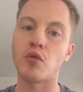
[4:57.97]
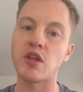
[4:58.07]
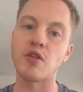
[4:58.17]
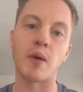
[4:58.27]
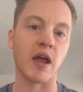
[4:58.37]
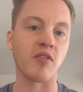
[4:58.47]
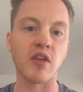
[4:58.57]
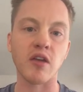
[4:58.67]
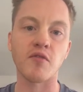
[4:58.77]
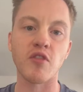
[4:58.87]
need to buy a
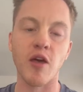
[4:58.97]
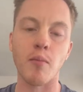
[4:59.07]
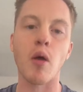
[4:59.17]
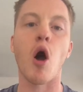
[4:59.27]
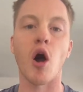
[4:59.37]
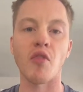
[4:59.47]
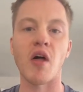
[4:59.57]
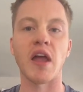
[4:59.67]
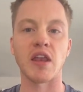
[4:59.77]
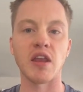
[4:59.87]
ticket for them
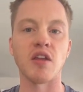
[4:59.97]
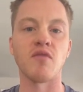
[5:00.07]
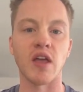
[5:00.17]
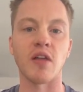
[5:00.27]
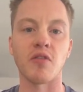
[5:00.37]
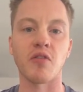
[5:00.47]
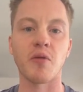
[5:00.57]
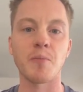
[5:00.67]
online in advance.